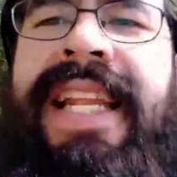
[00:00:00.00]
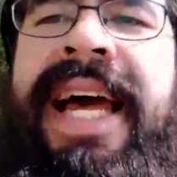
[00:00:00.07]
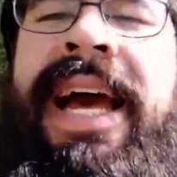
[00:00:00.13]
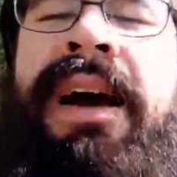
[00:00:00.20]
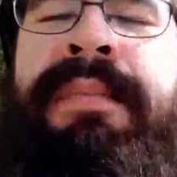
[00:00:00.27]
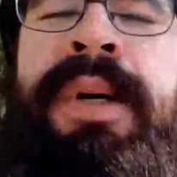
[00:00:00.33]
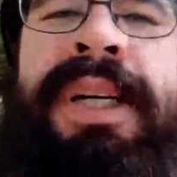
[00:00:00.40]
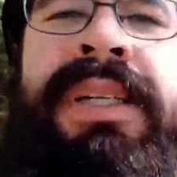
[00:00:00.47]

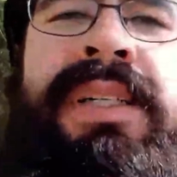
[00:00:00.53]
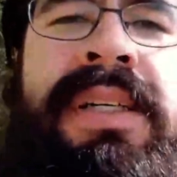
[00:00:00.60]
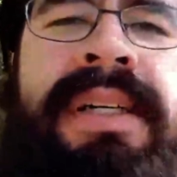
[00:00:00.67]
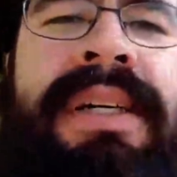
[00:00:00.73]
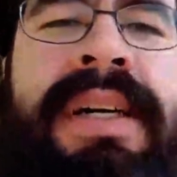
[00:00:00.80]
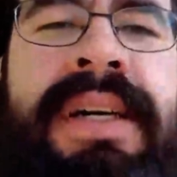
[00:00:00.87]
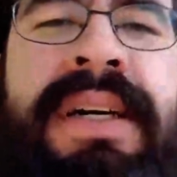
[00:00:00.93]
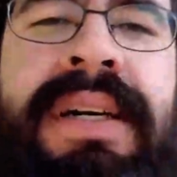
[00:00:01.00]
Lab.
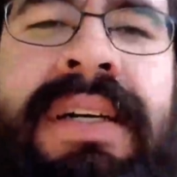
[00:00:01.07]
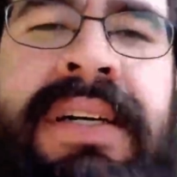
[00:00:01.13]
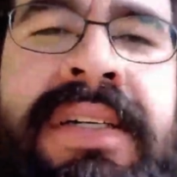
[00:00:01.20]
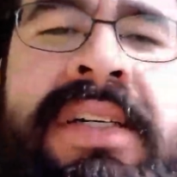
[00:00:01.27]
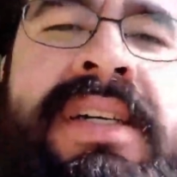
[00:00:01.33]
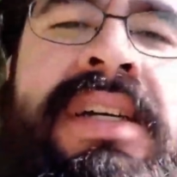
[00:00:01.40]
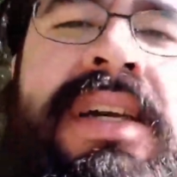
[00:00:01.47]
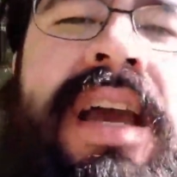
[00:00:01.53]

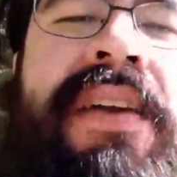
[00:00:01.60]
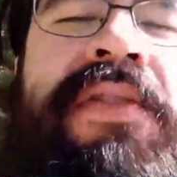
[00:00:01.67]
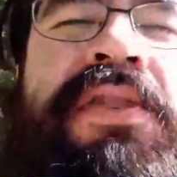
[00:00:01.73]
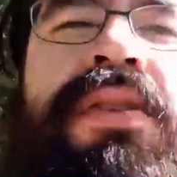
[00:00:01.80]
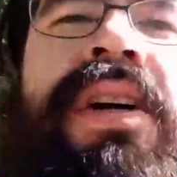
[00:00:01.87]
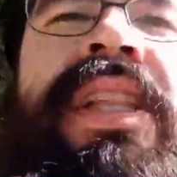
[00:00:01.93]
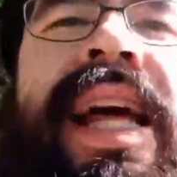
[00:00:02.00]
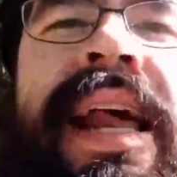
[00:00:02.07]
If you
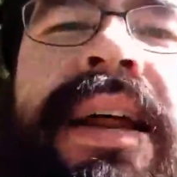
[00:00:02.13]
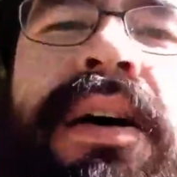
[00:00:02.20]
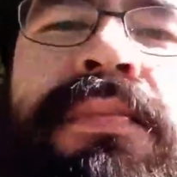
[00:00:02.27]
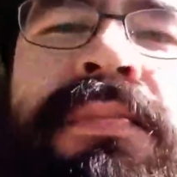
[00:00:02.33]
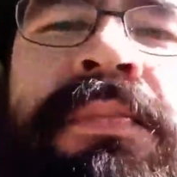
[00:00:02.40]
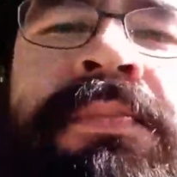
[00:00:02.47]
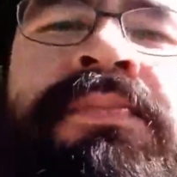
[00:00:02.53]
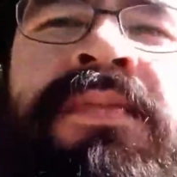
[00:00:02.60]
look that up,
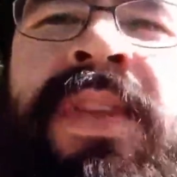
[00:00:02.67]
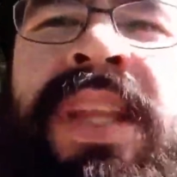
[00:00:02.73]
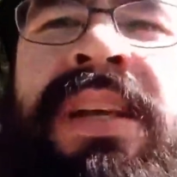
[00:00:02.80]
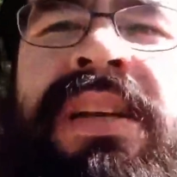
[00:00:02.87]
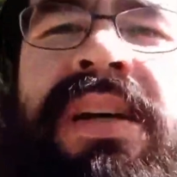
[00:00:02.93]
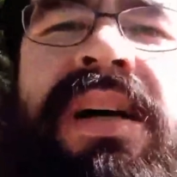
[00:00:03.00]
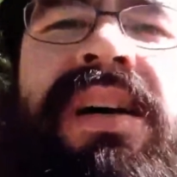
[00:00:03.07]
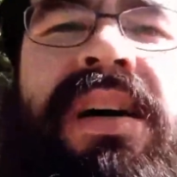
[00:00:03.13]

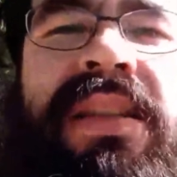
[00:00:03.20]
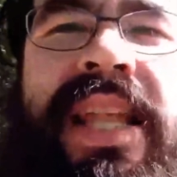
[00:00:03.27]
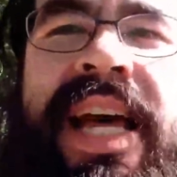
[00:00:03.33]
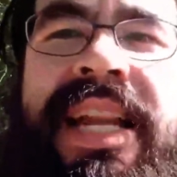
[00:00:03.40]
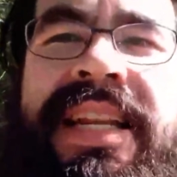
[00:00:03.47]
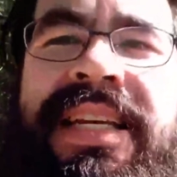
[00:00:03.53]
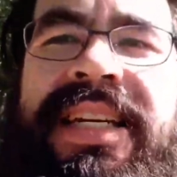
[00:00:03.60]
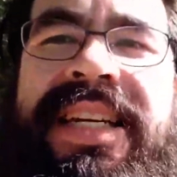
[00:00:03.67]

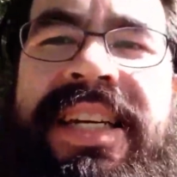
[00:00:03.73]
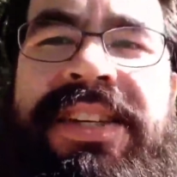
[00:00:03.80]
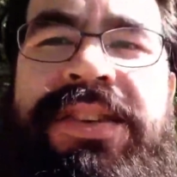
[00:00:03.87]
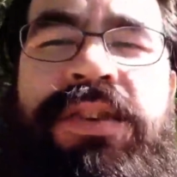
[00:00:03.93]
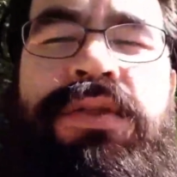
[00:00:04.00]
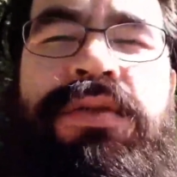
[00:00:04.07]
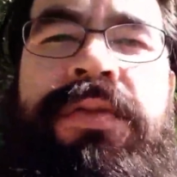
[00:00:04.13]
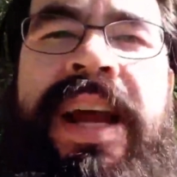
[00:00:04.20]
that is a
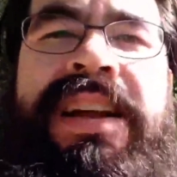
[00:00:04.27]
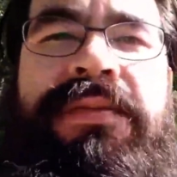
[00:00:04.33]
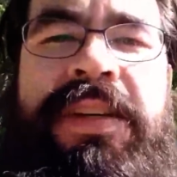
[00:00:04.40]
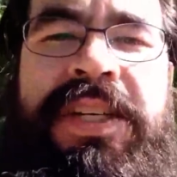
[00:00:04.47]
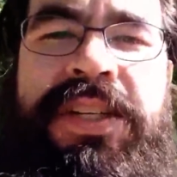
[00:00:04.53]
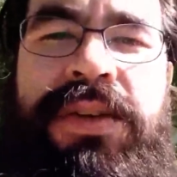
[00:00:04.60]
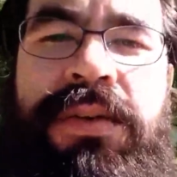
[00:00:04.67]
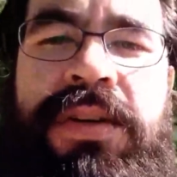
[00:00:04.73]
great
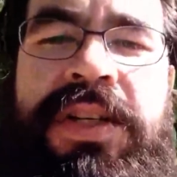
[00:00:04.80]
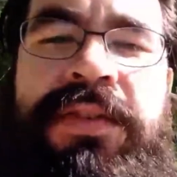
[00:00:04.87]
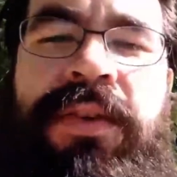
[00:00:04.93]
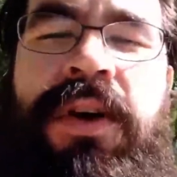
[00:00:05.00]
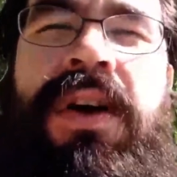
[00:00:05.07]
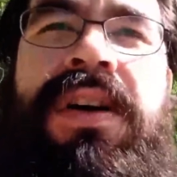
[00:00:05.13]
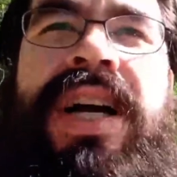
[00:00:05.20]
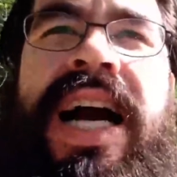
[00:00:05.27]
resource for
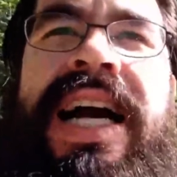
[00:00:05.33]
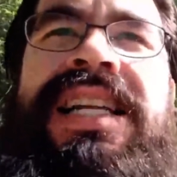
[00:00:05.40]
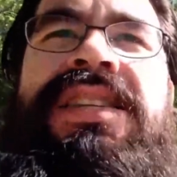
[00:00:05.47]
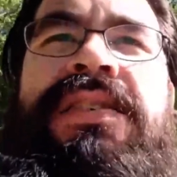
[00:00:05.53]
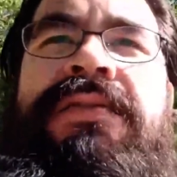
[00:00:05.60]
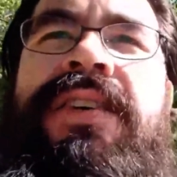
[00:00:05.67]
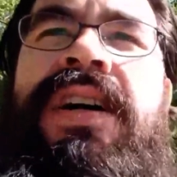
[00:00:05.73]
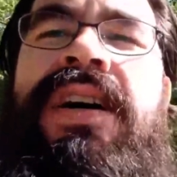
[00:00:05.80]
all kinds
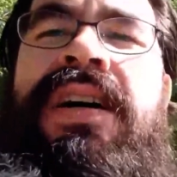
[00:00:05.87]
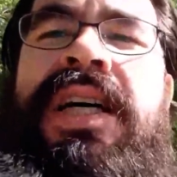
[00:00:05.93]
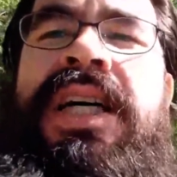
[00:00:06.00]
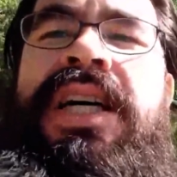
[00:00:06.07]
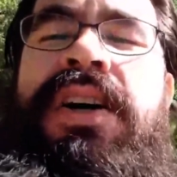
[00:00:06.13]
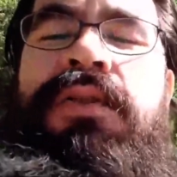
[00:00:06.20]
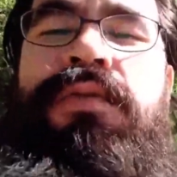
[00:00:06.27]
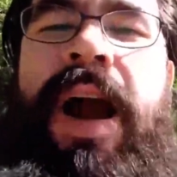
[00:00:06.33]
of
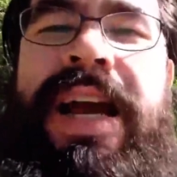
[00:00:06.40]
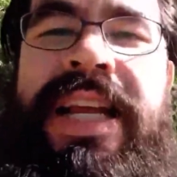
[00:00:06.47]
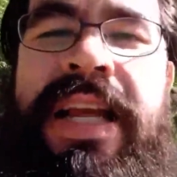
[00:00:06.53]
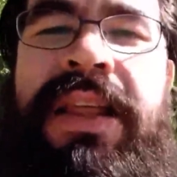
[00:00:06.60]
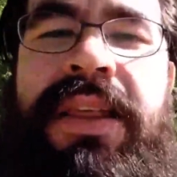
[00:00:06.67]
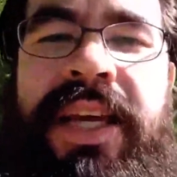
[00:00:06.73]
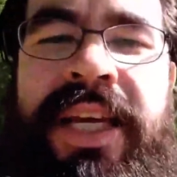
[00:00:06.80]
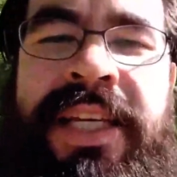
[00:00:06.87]
writing
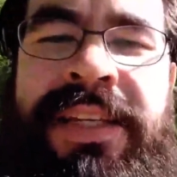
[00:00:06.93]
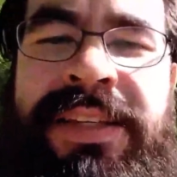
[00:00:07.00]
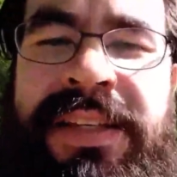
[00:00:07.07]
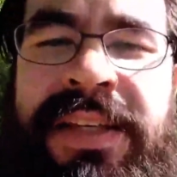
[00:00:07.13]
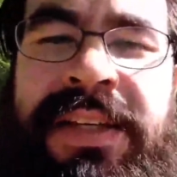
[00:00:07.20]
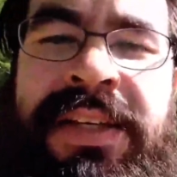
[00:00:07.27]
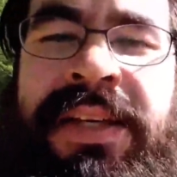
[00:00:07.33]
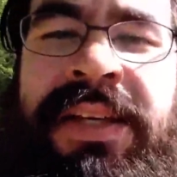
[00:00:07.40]
things,
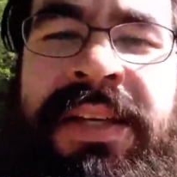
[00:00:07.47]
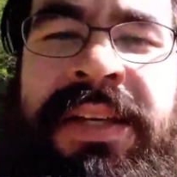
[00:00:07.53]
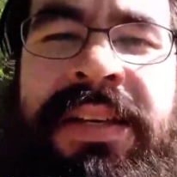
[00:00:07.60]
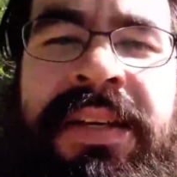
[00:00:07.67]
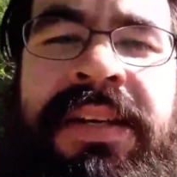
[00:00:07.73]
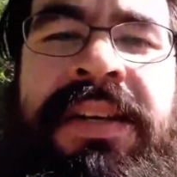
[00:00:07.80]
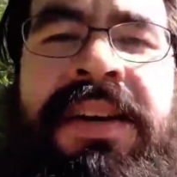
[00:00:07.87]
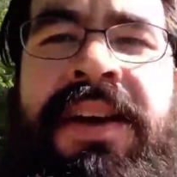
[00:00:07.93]

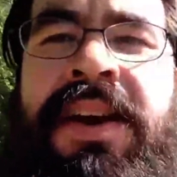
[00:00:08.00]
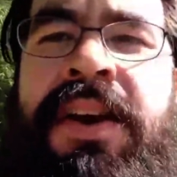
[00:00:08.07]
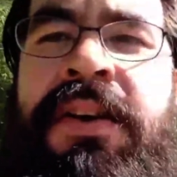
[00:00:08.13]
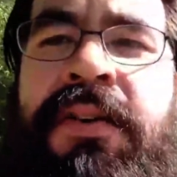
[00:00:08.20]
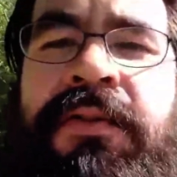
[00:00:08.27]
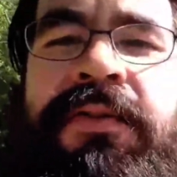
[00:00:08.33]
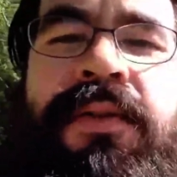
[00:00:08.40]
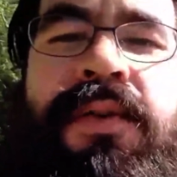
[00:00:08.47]

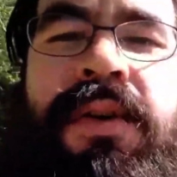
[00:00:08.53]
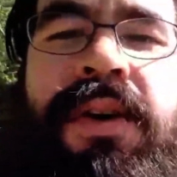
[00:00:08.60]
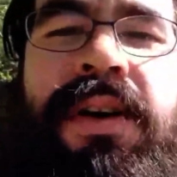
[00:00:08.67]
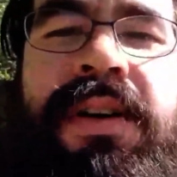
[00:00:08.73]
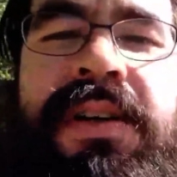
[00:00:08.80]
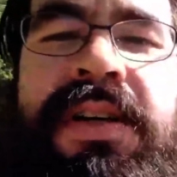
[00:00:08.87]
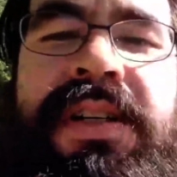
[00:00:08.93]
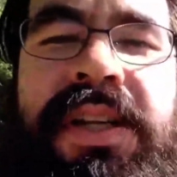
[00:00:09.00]
for
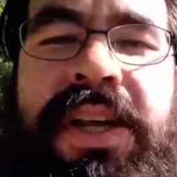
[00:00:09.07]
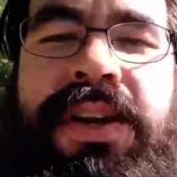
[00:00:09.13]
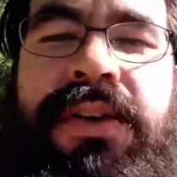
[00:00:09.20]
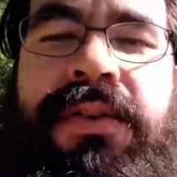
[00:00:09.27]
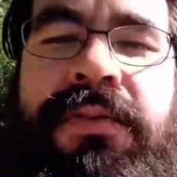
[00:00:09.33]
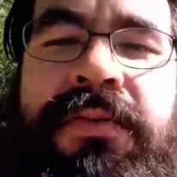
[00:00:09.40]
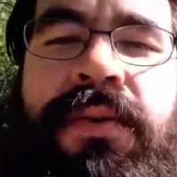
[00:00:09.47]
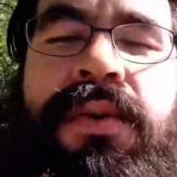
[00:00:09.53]

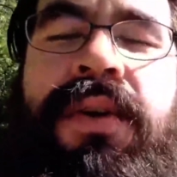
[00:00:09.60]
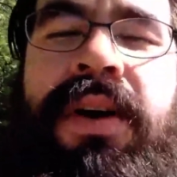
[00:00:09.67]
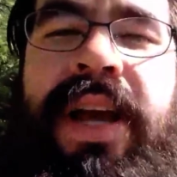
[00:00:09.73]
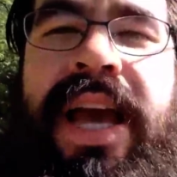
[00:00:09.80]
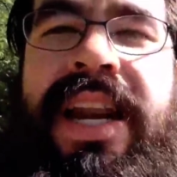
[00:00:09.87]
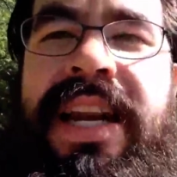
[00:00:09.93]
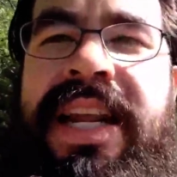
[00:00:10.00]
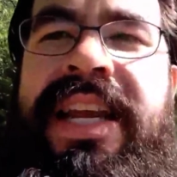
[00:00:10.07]
for
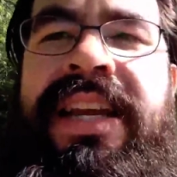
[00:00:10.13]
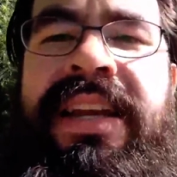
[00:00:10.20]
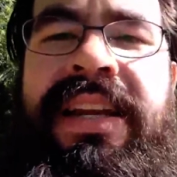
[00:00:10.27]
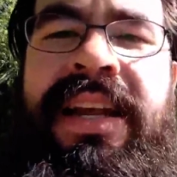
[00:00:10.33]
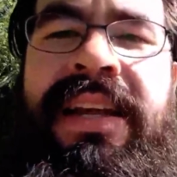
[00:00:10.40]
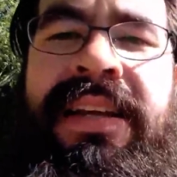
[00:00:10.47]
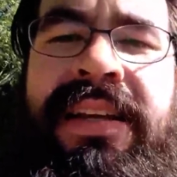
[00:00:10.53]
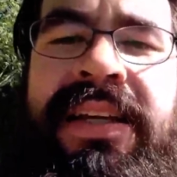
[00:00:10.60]
editing
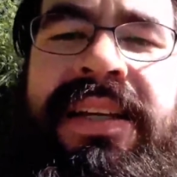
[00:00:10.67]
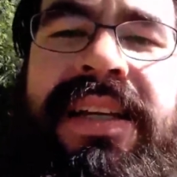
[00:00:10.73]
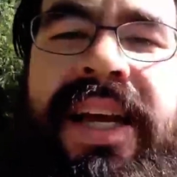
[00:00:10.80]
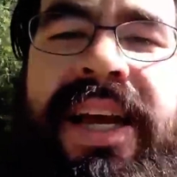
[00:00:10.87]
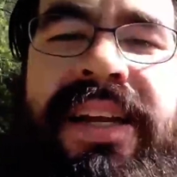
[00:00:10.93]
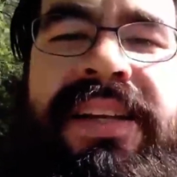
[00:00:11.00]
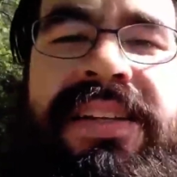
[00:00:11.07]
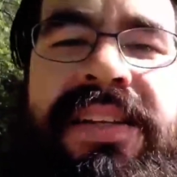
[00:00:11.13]

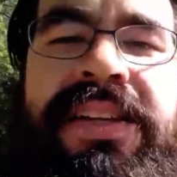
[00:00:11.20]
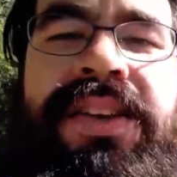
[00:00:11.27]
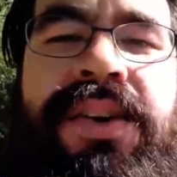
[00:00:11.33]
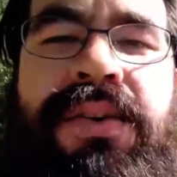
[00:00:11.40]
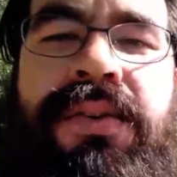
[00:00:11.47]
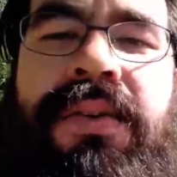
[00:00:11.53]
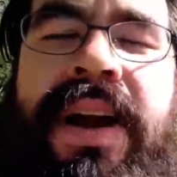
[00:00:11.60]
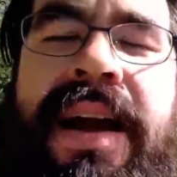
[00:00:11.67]

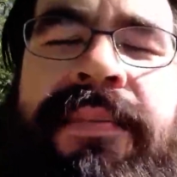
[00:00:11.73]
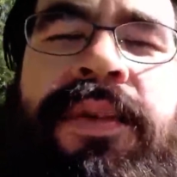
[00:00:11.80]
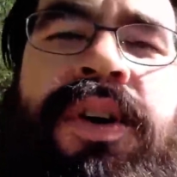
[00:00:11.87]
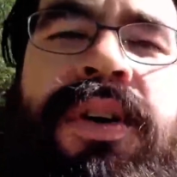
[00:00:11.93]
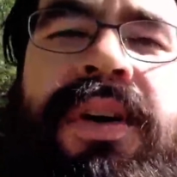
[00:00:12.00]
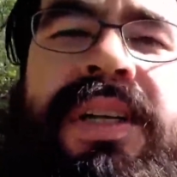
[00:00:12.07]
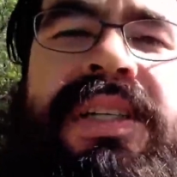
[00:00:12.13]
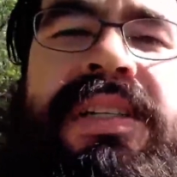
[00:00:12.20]
and
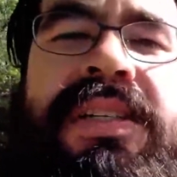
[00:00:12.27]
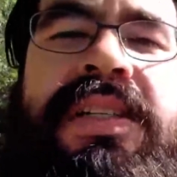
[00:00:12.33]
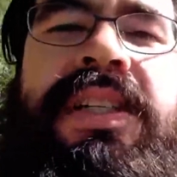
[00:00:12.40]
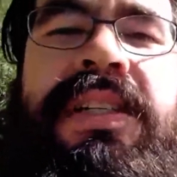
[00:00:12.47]
grammar and